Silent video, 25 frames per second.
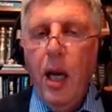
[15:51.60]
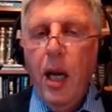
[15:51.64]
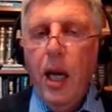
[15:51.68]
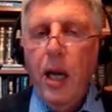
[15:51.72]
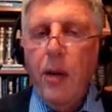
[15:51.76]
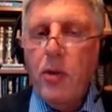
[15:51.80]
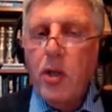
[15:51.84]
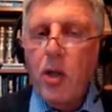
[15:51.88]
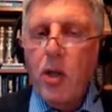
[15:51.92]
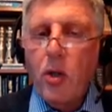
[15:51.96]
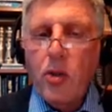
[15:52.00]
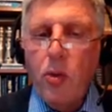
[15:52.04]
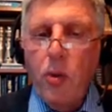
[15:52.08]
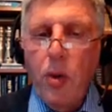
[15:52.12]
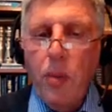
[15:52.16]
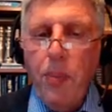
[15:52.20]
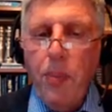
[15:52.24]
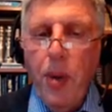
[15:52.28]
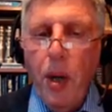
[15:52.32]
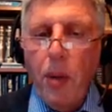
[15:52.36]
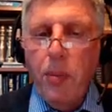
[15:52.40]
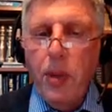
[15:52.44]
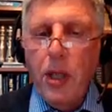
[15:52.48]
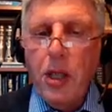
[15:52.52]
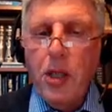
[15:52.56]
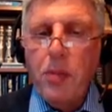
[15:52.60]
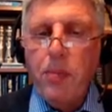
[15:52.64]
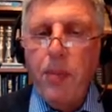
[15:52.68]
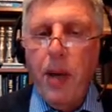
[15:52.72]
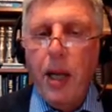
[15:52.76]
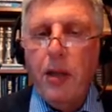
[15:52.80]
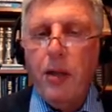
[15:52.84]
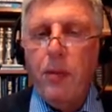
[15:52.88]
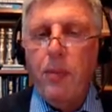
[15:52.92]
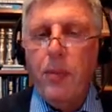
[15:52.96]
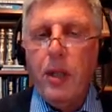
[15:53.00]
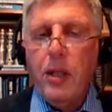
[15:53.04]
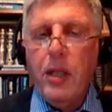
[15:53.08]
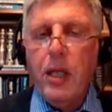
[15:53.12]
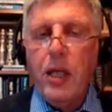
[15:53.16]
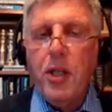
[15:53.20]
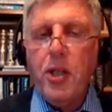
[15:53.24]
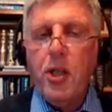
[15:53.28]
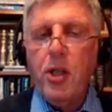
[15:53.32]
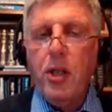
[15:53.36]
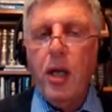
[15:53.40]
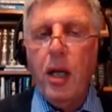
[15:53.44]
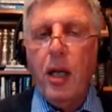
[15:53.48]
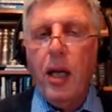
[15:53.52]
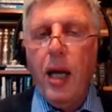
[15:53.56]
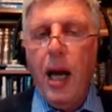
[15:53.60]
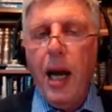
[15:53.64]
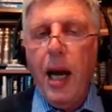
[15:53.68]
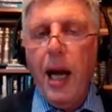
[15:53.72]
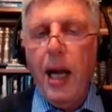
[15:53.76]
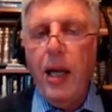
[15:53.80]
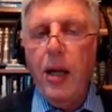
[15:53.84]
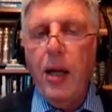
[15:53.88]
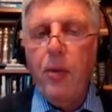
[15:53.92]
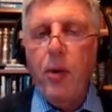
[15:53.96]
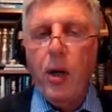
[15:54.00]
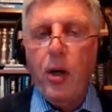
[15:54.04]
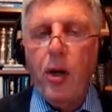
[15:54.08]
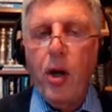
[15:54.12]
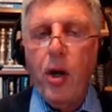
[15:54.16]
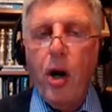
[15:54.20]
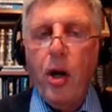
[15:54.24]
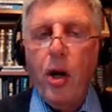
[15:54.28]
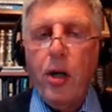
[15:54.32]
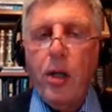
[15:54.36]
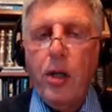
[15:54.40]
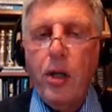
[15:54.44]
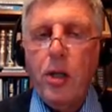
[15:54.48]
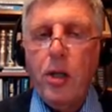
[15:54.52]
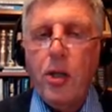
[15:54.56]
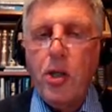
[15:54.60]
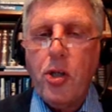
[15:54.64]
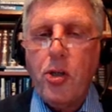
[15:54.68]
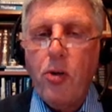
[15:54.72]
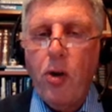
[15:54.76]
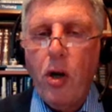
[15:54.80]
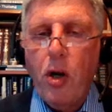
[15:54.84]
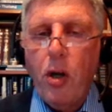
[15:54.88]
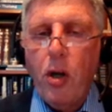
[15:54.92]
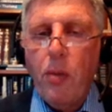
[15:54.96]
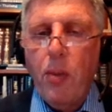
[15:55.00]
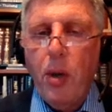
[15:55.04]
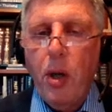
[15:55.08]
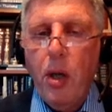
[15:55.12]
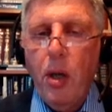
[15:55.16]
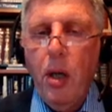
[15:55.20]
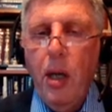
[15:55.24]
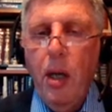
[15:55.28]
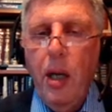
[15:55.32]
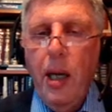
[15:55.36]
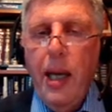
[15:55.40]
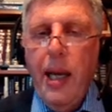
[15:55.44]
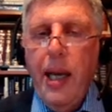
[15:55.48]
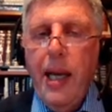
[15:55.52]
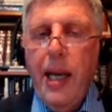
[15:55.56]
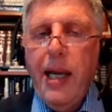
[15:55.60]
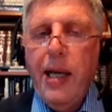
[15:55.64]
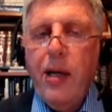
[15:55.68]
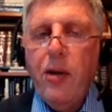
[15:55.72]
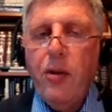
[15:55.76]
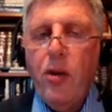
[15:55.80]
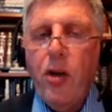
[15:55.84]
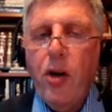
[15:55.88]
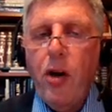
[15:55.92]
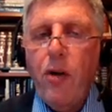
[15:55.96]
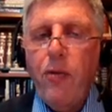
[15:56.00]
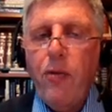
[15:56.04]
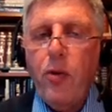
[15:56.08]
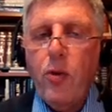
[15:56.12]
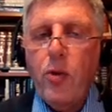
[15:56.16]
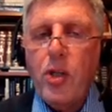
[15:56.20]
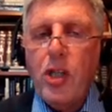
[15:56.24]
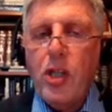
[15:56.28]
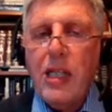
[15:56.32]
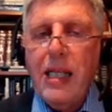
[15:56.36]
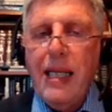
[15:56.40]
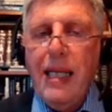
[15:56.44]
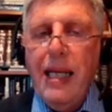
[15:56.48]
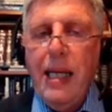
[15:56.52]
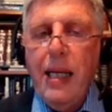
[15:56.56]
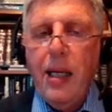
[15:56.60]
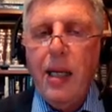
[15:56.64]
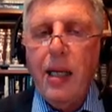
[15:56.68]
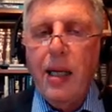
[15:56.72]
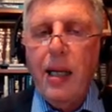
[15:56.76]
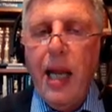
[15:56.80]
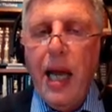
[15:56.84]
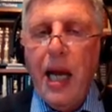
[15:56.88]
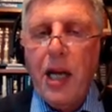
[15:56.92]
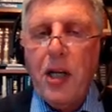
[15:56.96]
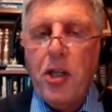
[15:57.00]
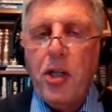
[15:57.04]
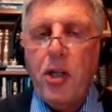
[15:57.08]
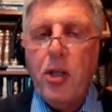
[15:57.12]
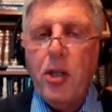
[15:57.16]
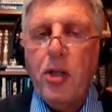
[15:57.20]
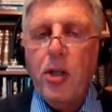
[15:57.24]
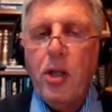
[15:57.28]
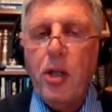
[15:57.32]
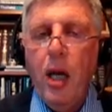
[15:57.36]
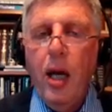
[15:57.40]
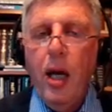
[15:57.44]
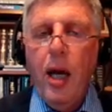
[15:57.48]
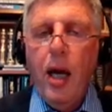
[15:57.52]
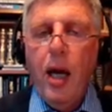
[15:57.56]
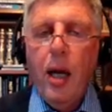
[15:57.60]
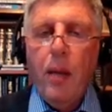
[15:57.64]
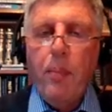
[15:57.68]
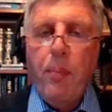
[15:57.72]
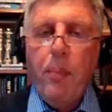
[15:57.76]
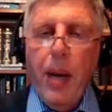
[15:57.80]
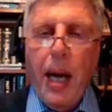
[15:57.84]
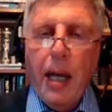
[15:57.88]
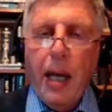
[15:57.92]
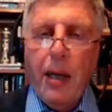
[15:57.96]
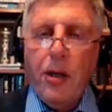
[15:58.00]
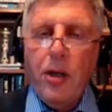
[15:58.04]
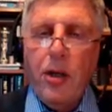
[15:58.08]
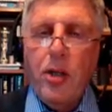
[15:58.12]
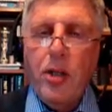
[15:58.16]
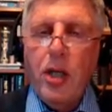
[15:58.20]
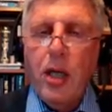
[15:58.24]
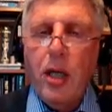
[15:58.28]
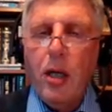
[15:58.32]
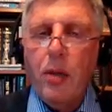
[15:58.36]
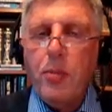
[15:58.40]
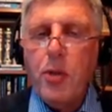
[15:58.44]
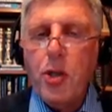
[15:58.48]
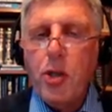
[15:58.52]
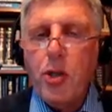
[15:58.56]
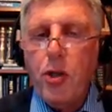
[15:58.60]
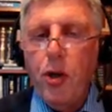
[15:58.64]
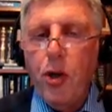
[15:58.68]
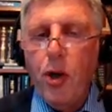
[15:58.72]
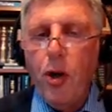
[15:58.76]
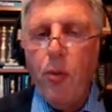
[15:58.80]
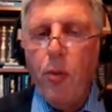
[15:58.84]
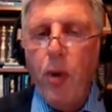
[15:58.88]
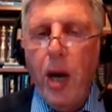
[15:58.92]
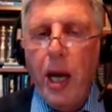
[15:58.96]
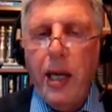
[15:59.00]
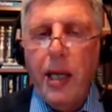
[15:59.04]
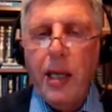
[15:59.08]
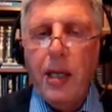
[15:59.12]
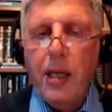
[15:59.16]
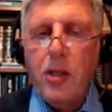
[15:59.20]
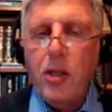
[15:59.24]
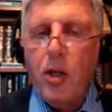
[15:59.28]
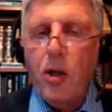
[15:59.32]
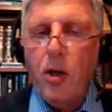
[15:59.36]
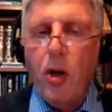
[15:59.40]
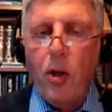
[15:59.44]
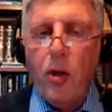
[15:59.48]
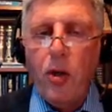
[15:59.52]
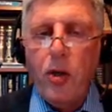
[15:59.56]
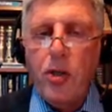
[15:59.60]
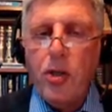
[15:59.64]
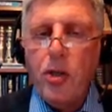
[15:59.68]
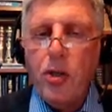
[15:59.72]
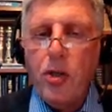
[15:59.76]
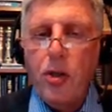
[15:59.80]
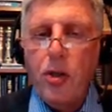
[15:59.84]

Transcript: He was also a published mathematician and a highly regarded astronomer. He could therefore see connections and patterns in obscure writings that others